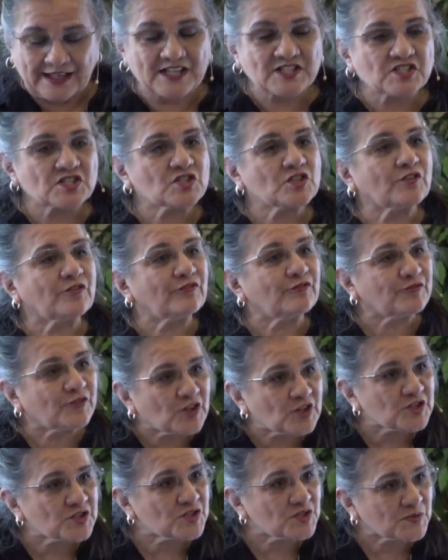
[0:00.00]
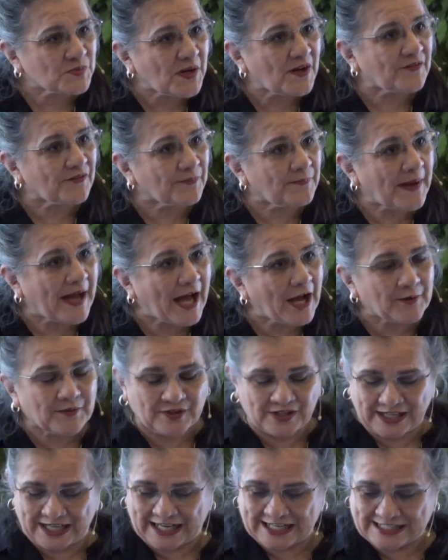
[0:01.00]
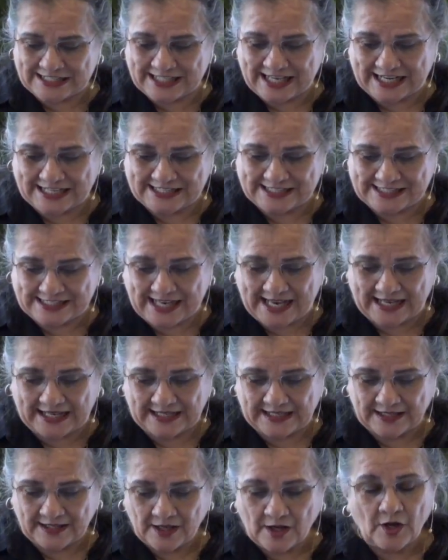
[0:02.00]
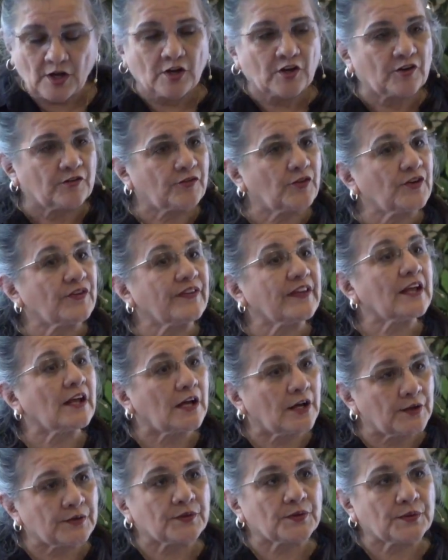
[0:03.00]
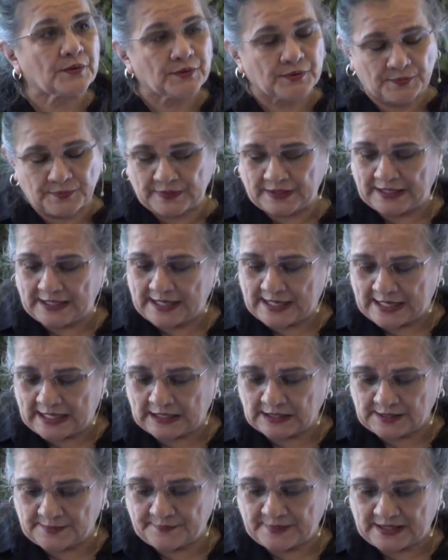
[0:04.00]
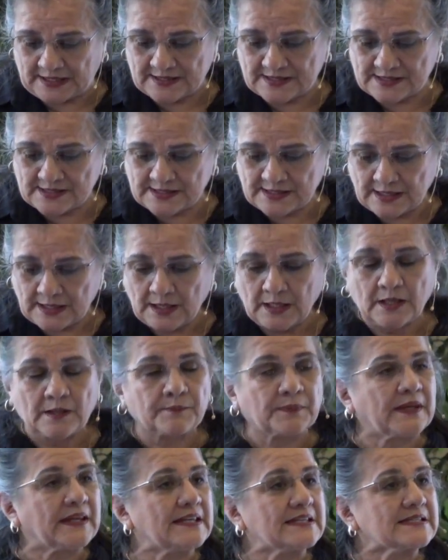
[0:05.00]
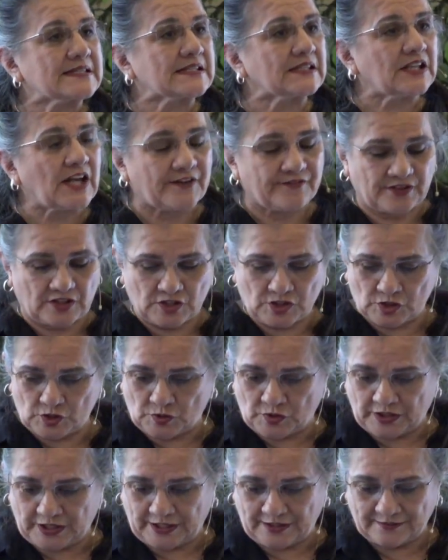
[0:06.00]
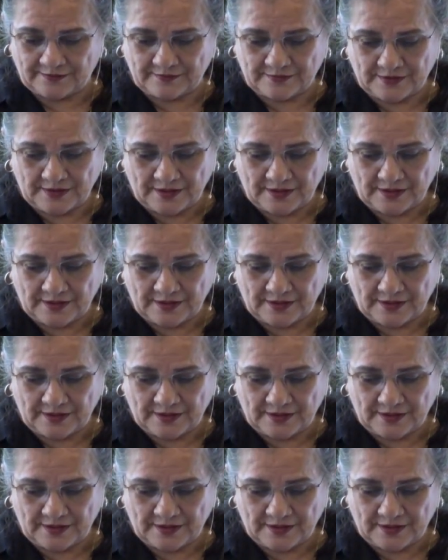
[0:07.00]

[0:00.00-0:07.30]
It's the first 12th power, as I said, for the other three elements: peace, love, and joy.